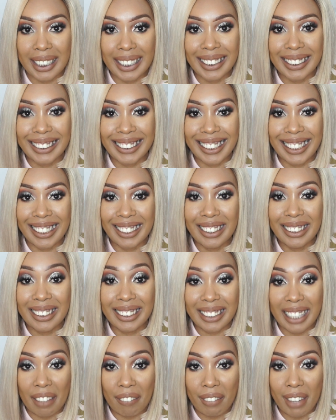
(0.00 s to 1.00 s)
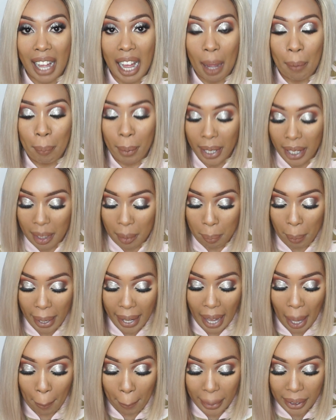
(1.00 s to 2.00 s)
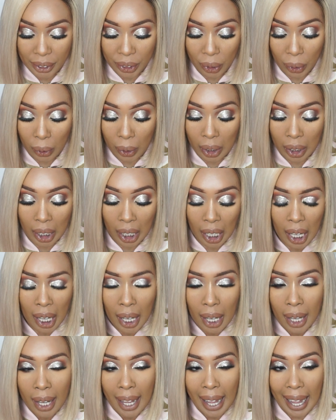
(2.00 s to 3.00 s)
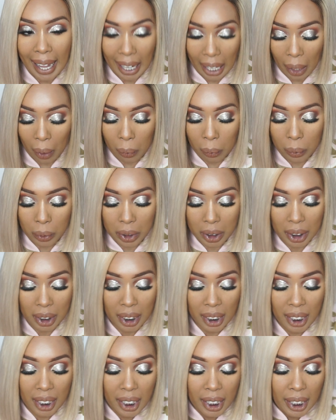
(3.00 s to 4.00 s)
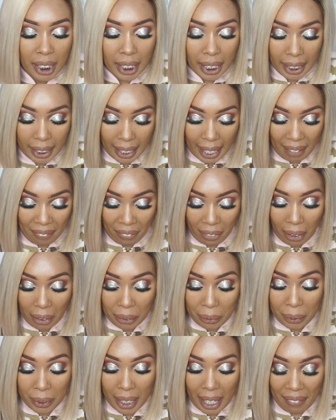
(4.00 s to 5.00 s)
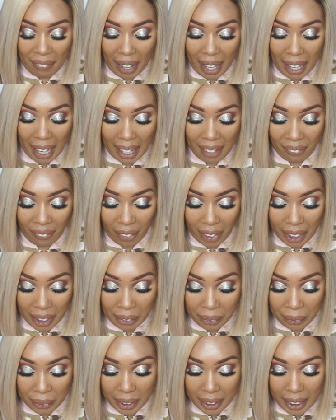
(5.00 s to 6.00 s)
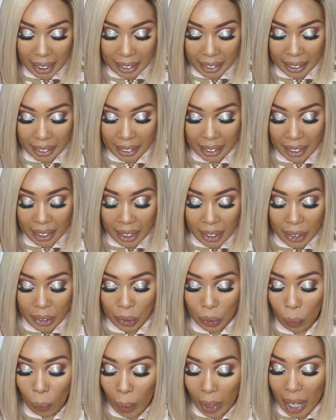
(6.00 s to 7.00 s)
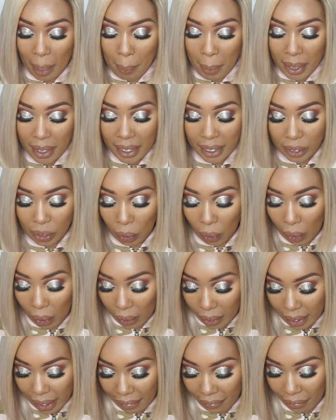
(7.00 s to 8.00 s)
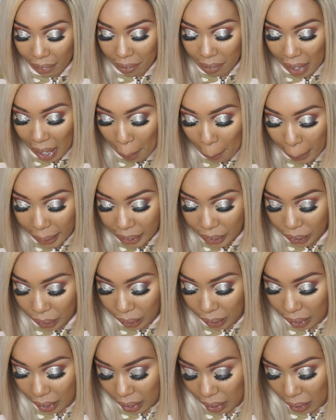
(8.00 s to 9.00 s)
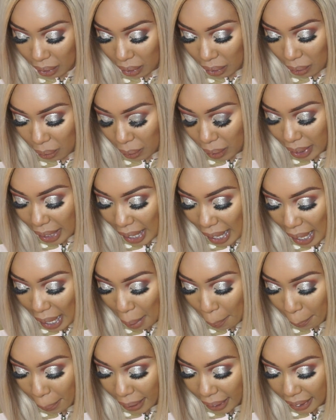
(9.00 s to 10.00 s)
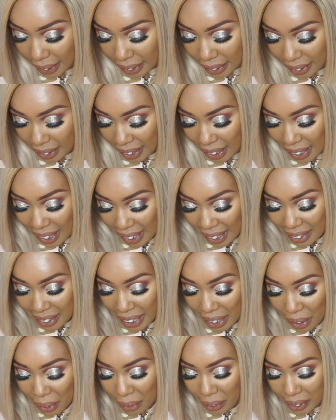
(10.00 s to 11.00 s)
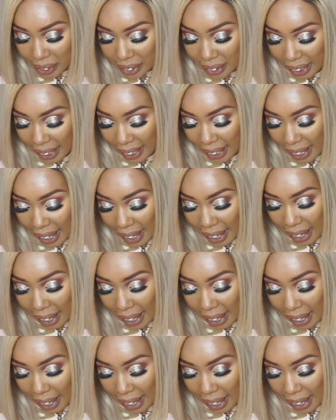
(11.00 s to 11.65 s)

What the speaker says: is still saved up in my Amazon account, and I had forgotten to delete it. So when I made this order from Amazon, what happened, they used the